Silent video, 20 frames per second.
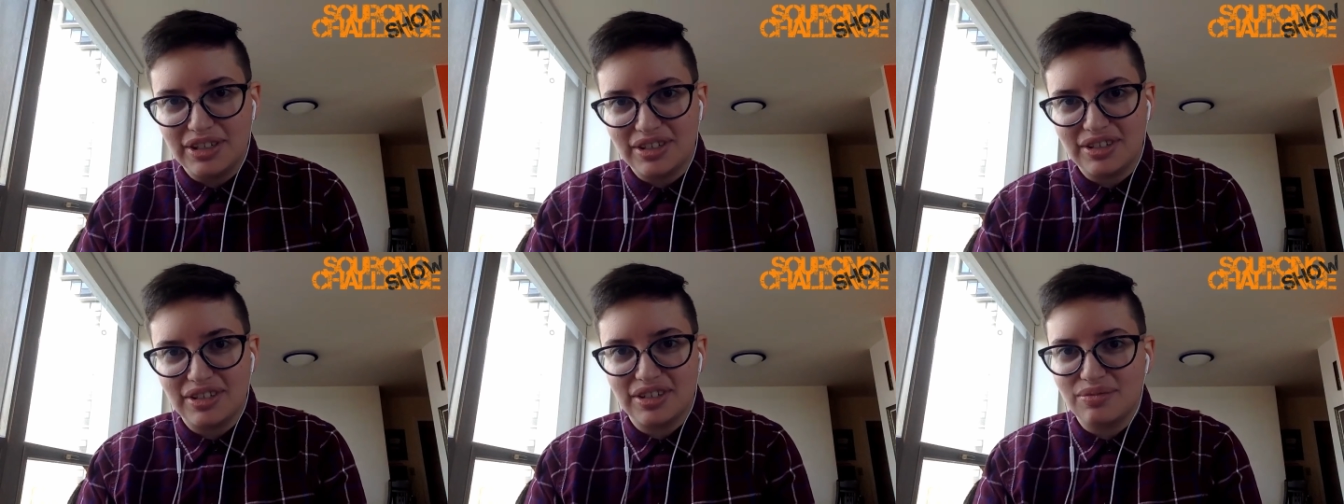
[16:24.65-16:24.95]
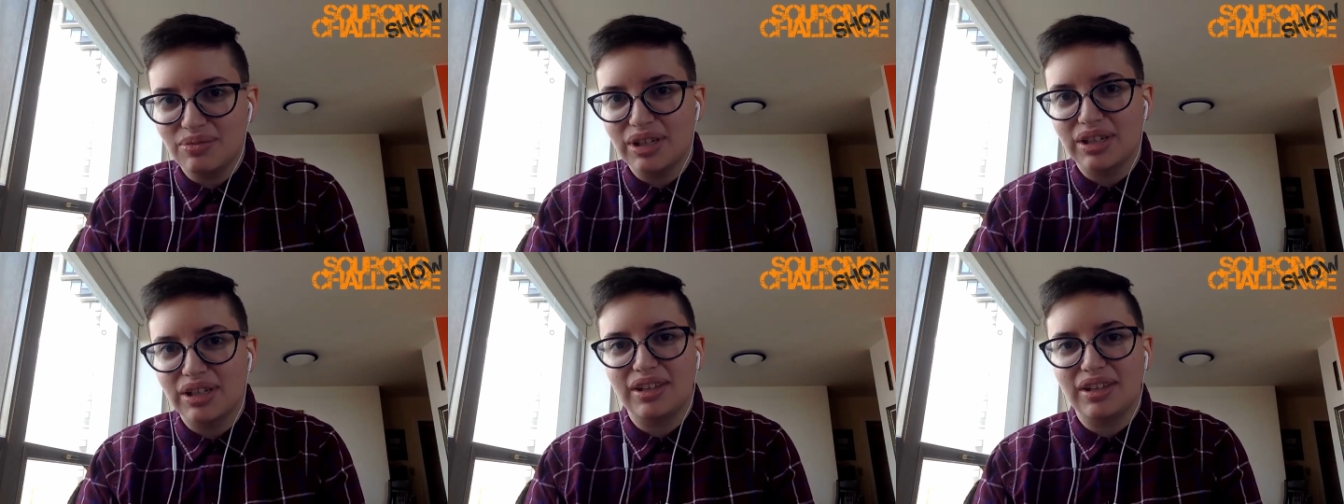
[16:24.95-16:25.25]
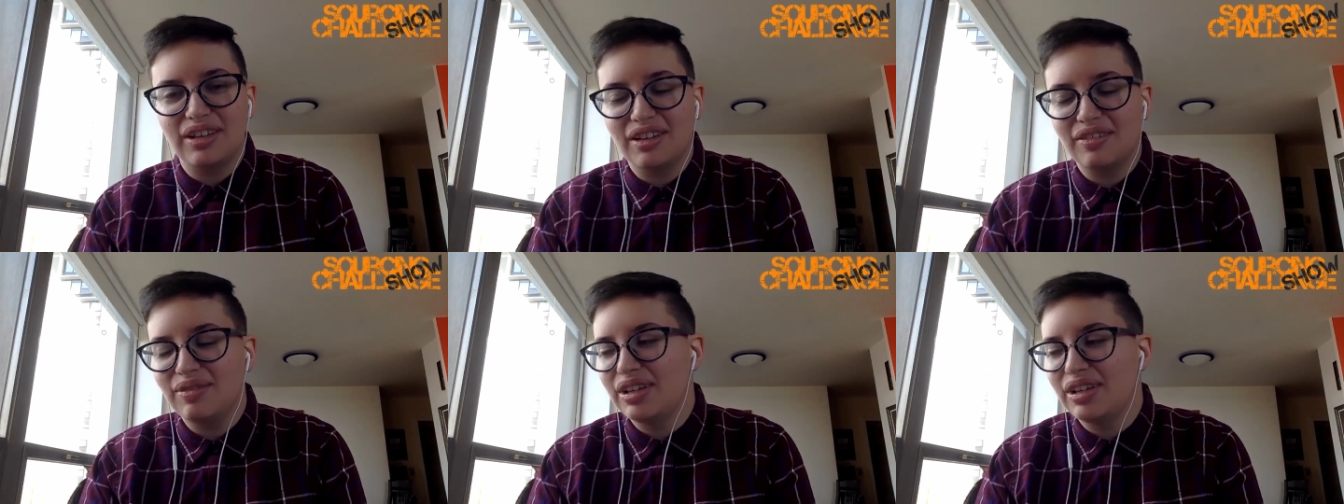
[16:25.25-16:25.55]
which is just
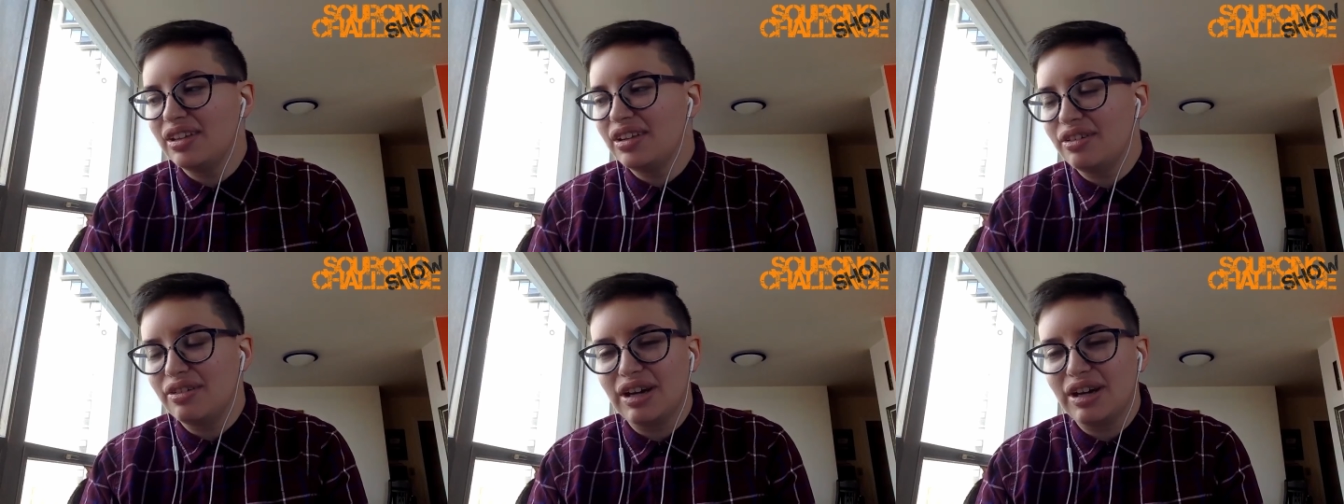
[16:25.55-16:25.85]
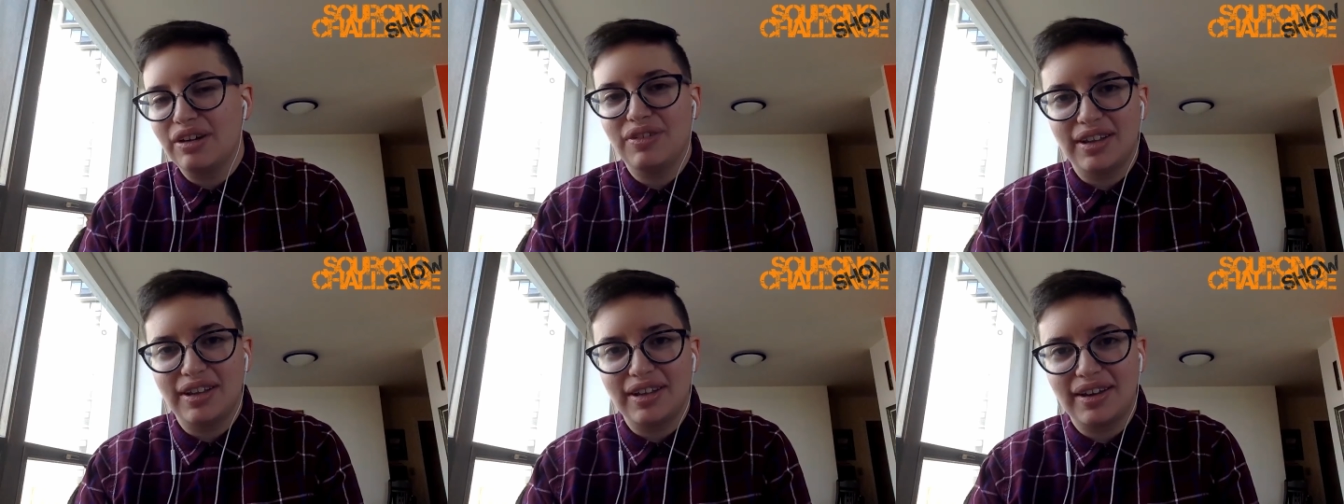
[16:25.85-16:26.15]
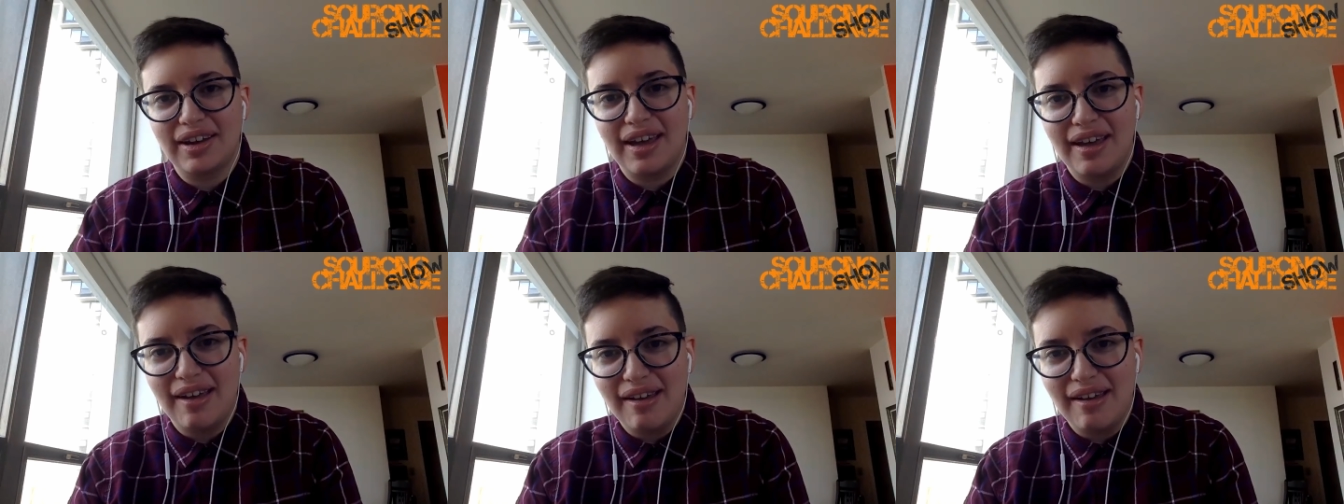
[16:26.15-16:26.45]
really, really great
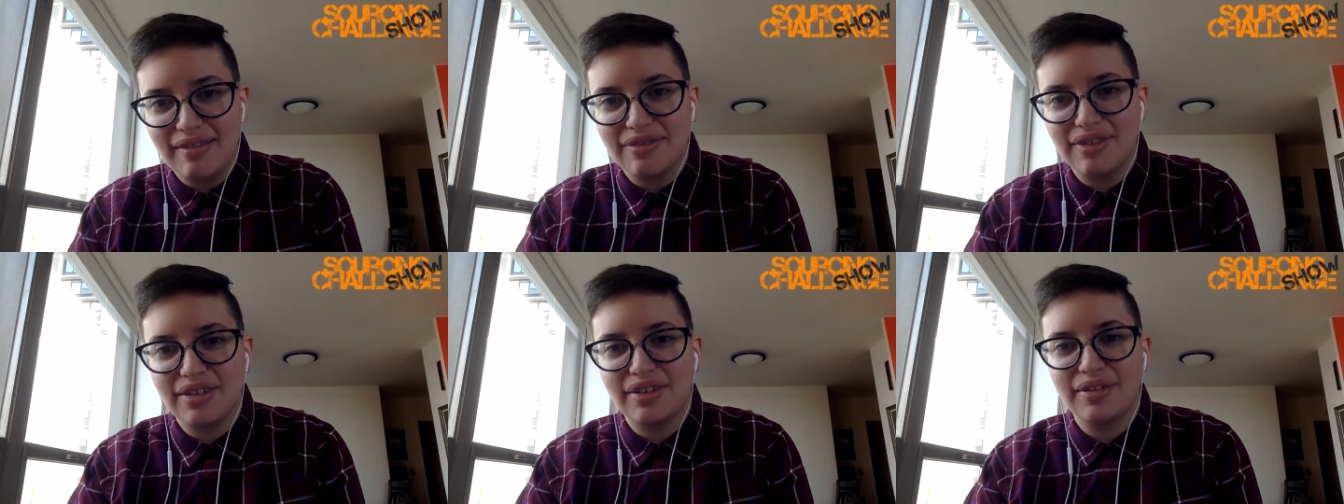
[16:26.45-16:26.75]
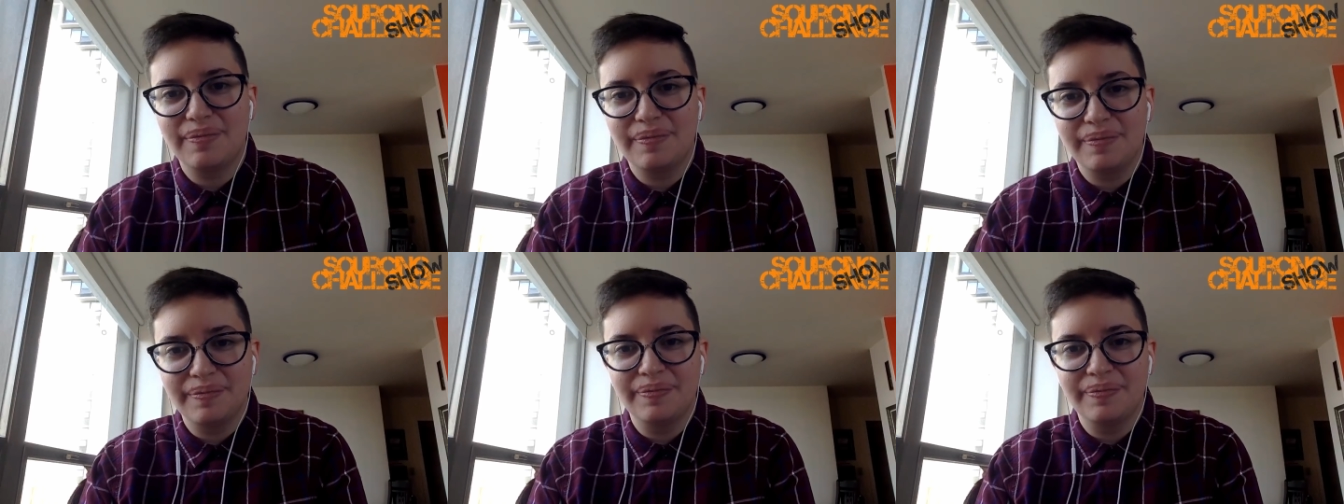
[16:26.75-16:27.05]
feeling to have.